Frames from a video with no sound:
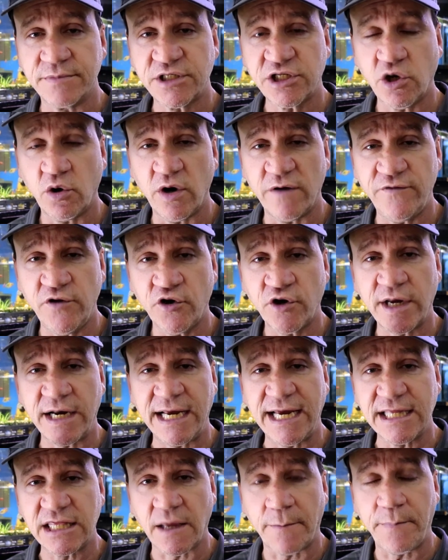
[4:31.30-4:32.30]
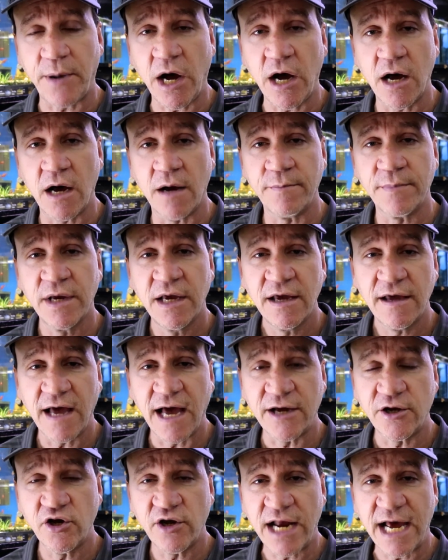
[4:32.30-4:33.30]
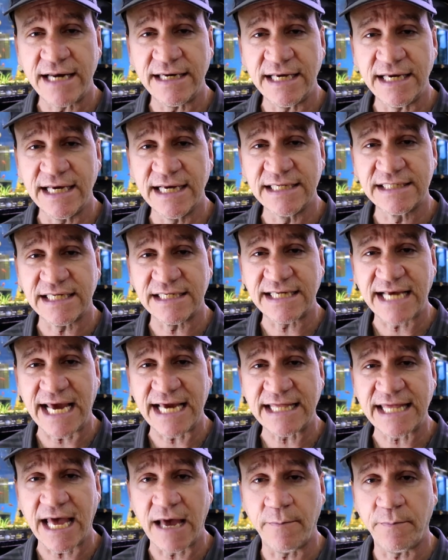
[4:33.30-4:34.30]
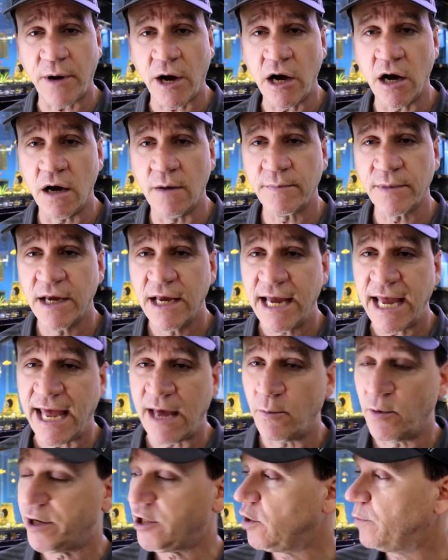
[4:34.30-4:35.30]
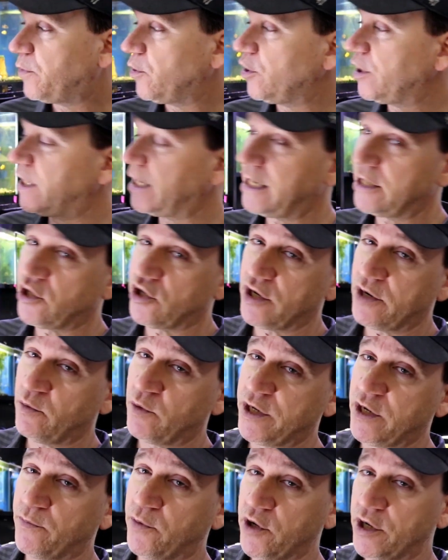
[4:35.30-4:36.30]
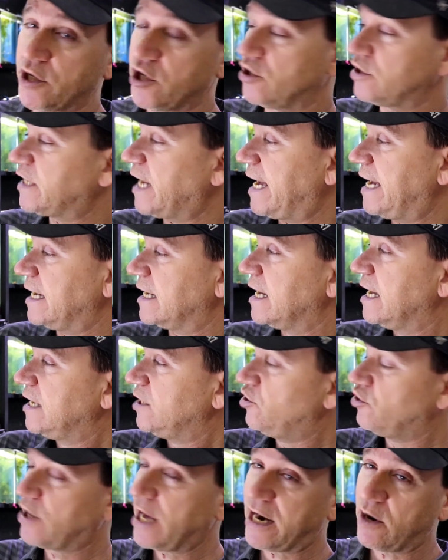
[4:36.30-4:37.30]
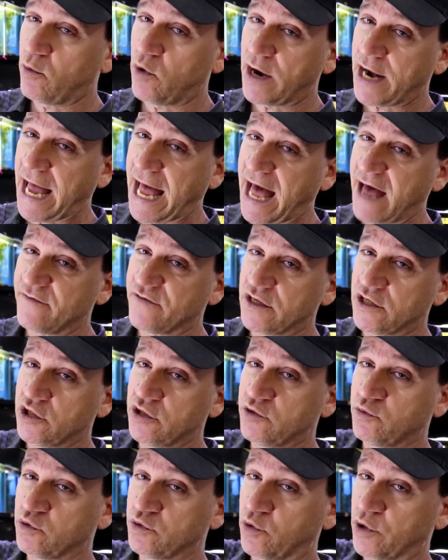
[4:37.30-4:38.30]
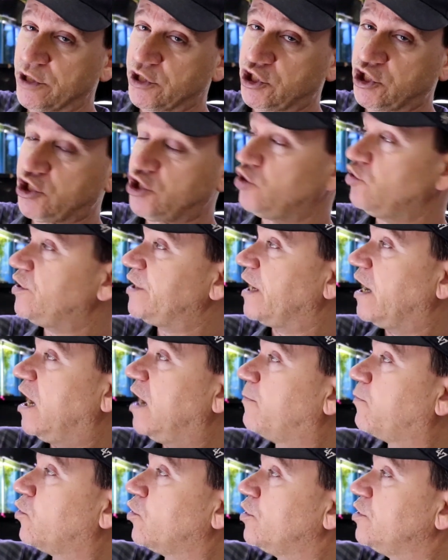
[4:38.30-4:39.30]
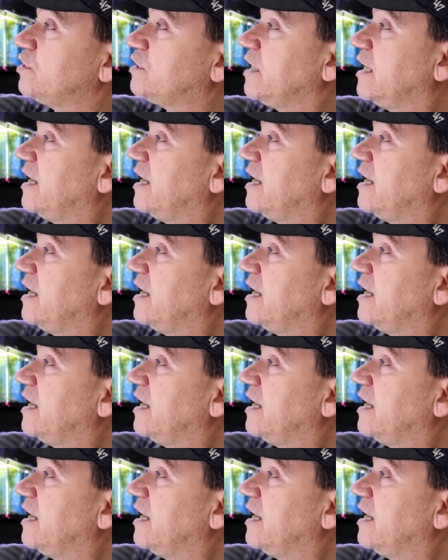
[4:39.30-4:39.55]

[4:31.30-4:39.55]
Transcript: So if you're going to get the pump, a good idea is to take that pump, and when you put it in your tank, you kind of want to have it where it's shooting upwards.